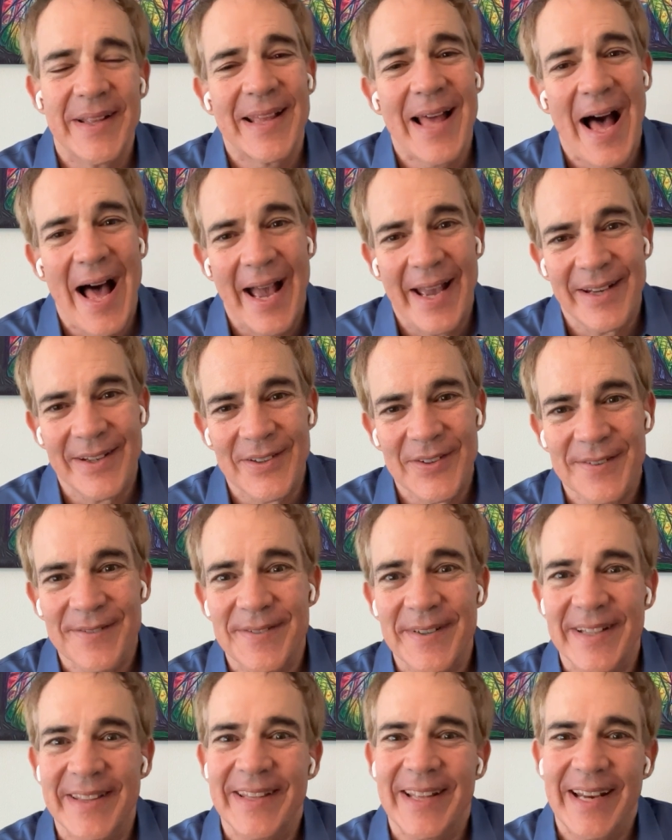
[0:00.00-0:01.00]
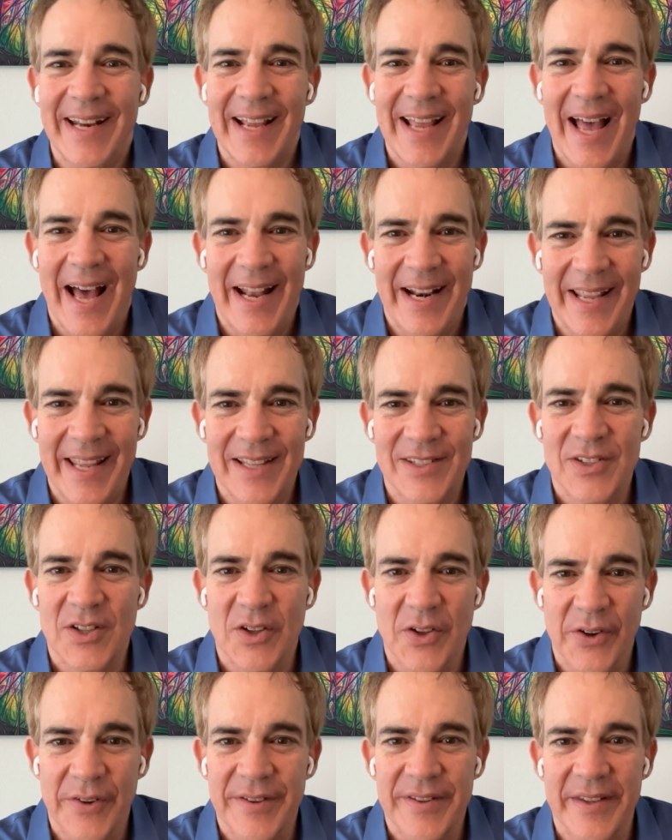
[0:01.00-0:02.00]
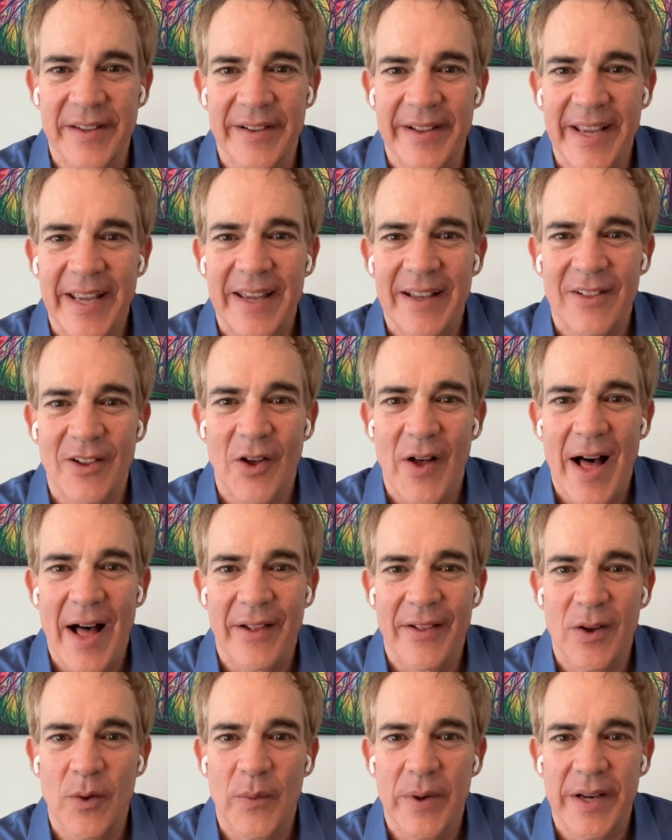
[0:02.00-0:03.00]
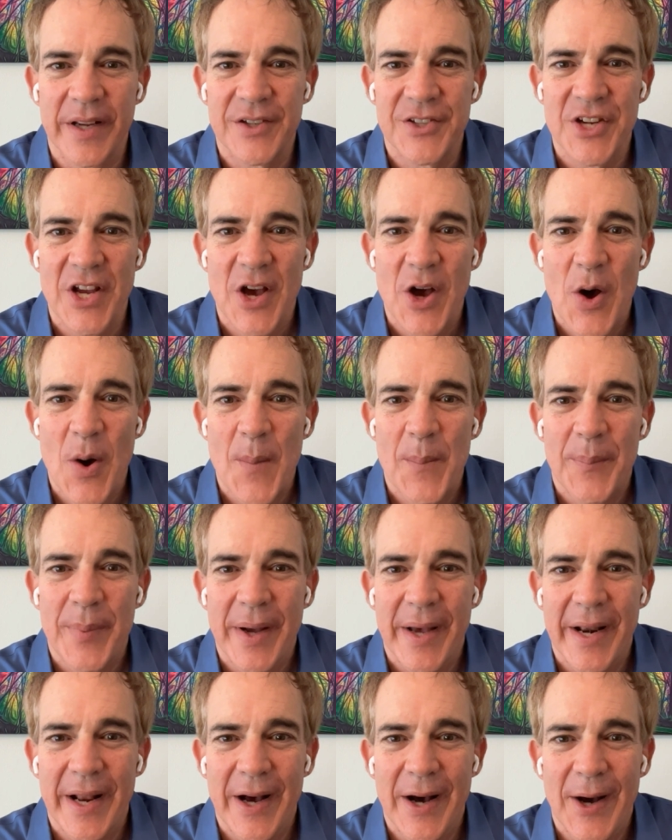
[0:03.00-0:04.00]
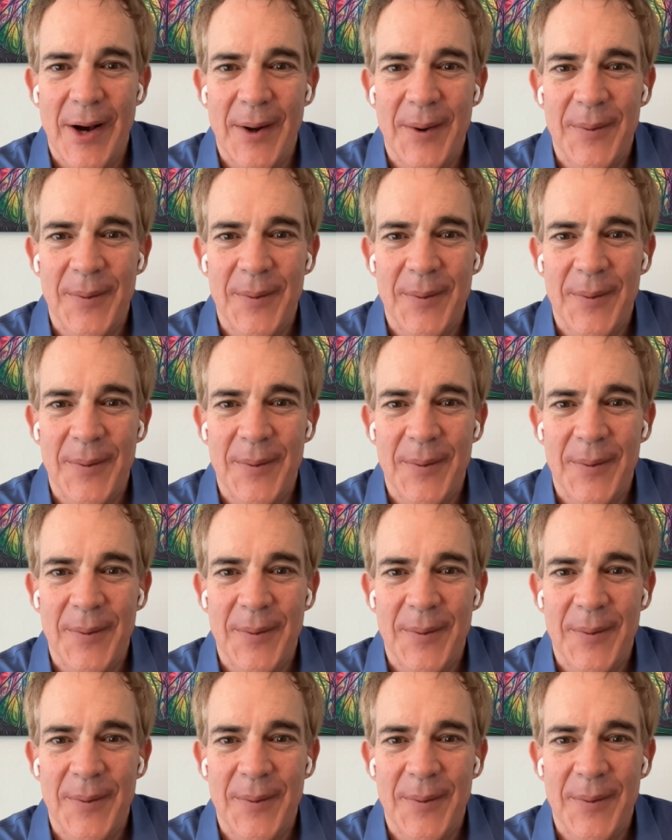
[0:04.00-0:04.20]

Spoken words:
Kind of, and then it kind of gets a little silly, a little Hollywoodish. But